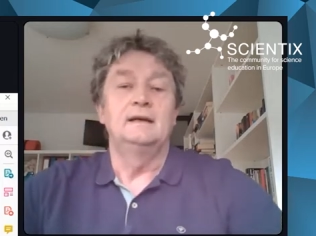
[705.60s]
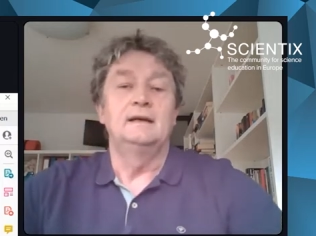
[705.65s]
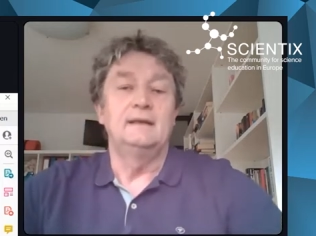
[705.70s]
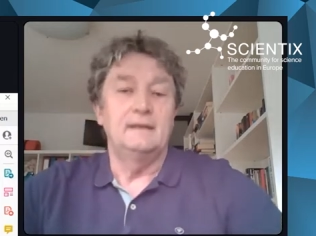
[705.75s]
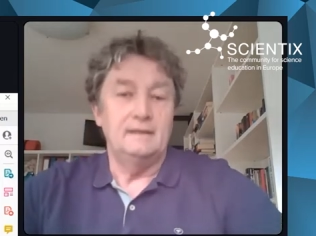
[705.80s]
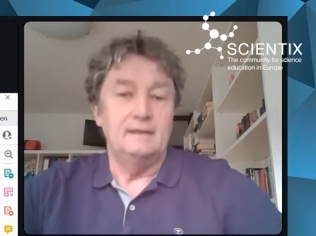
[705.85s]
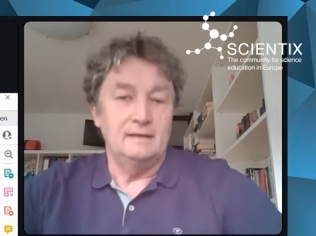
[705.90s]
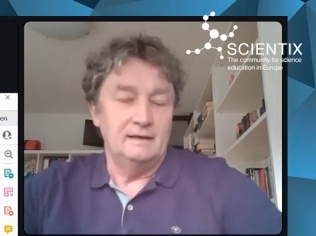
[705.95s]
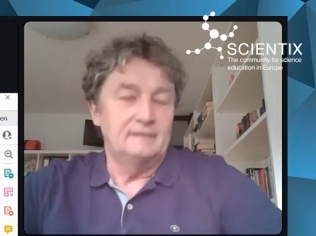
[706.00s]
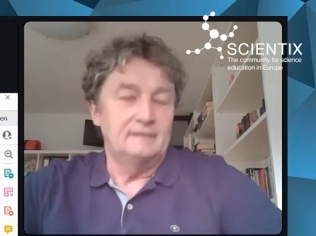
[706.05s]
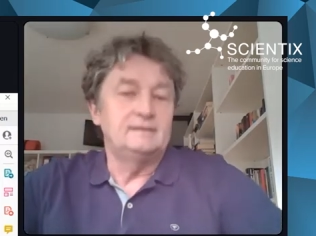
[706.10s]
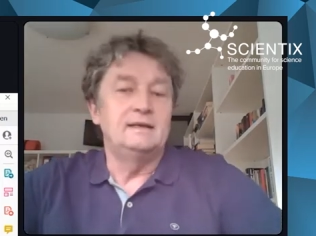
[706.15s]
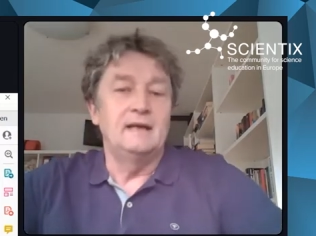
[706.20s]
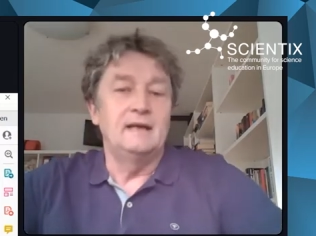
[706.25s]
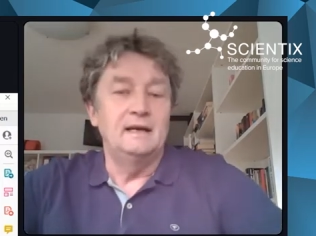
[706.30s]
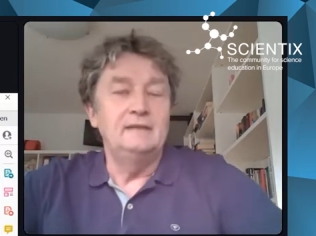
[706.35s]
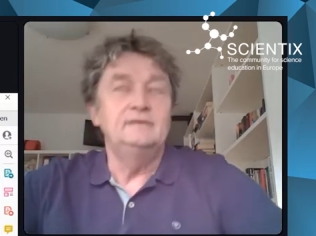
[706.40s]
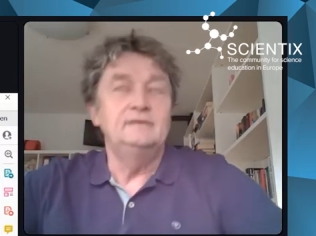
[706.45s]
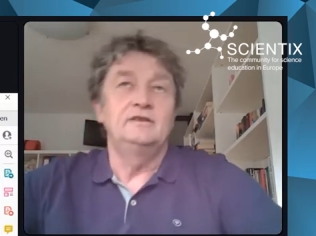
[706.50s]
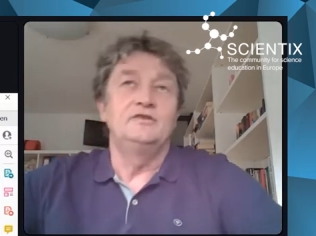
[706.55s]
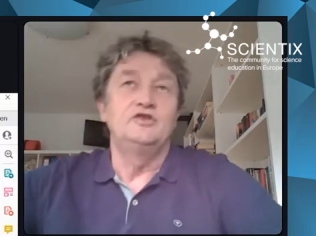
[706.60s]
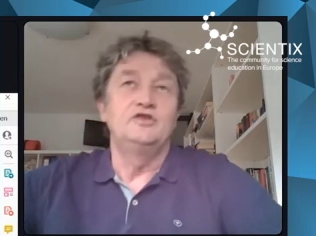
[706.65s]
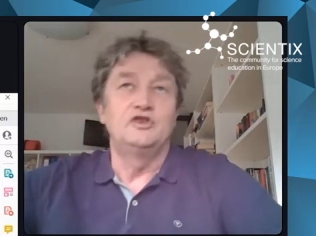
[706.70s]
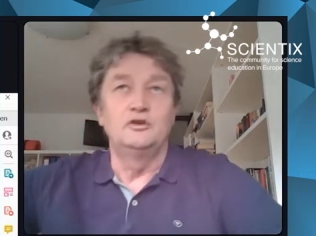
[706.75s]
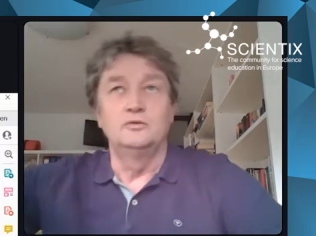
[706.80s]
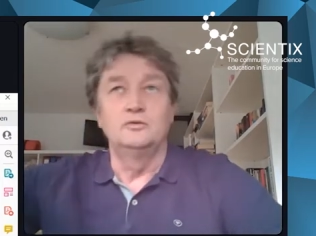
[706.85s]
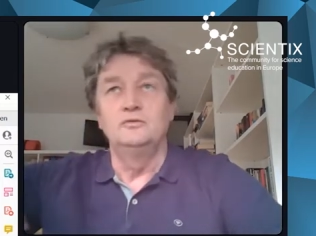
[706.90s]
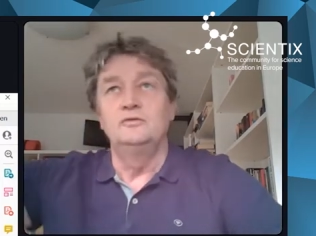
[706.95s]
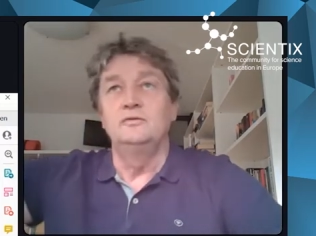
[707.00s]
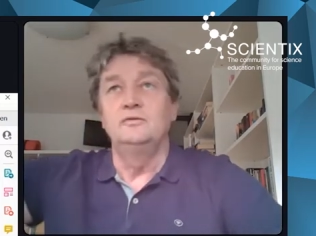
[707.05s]
at the end in
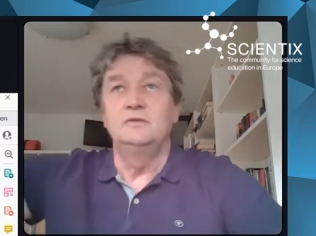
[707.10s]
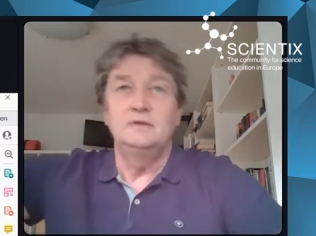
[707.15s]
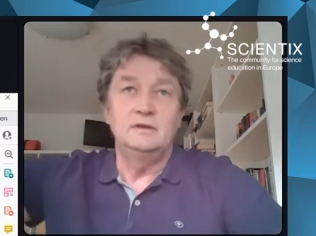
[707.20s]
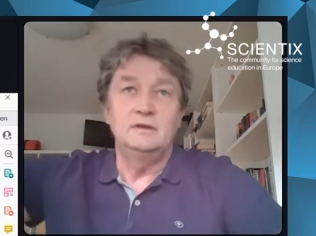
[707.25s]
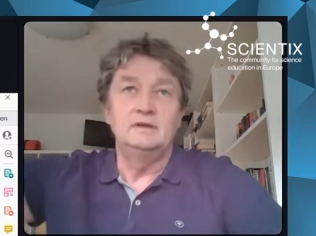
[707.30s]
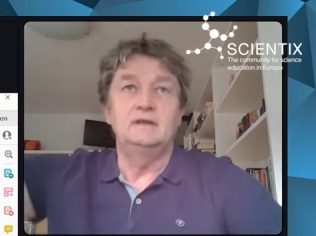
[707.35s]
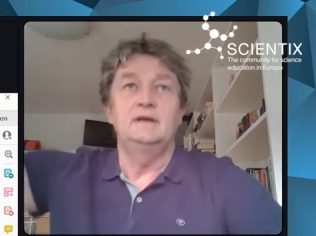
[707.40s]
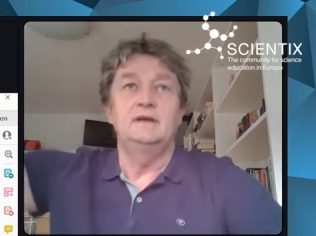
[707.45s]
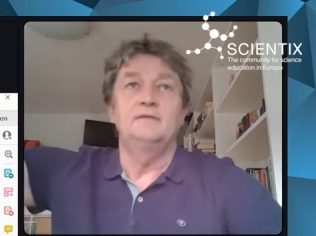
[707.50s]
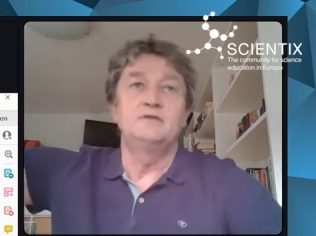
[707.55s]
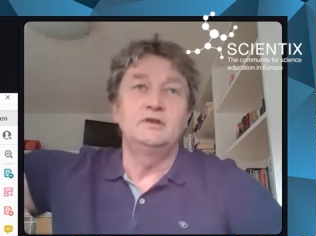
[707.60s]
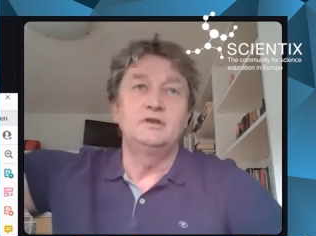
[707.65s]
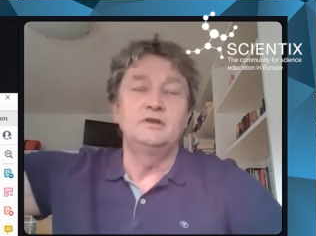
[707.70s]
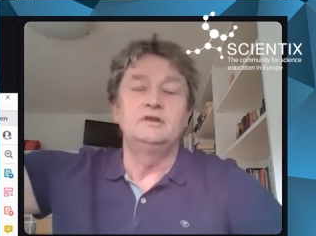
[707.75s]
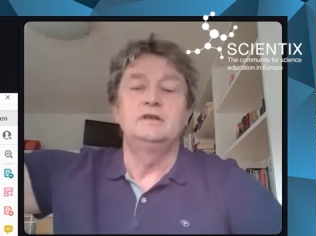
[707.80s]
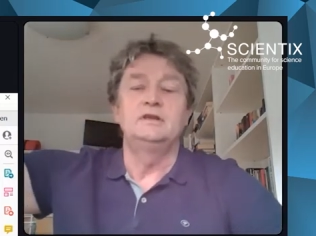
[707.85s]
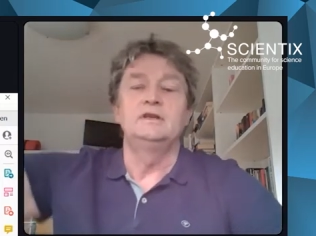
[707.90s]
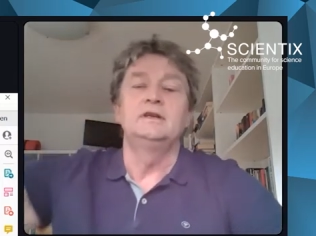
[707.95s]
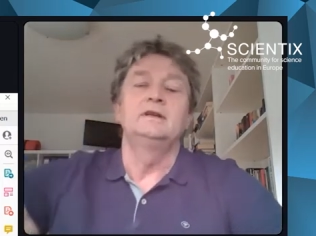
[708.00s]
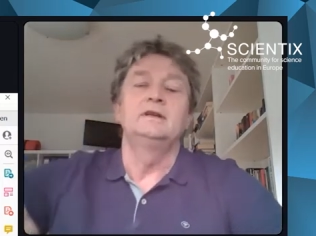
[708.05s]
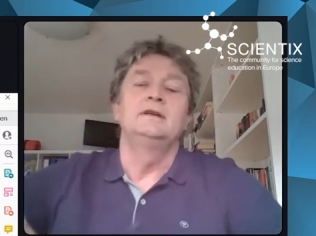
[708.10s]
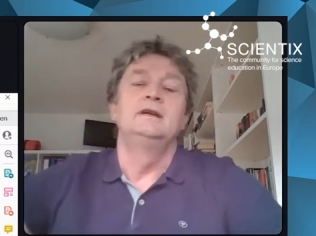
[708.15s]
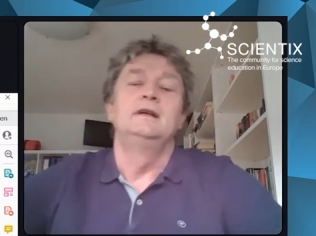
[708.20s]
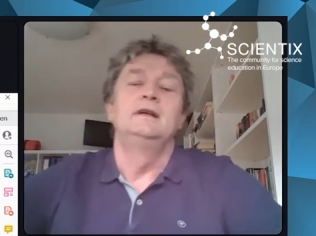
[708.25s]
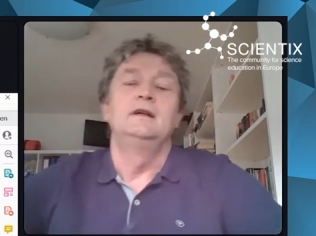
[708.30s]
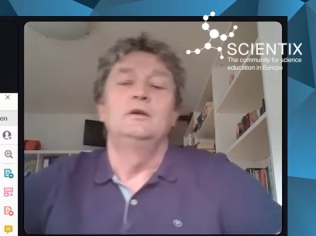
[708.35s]
June every year,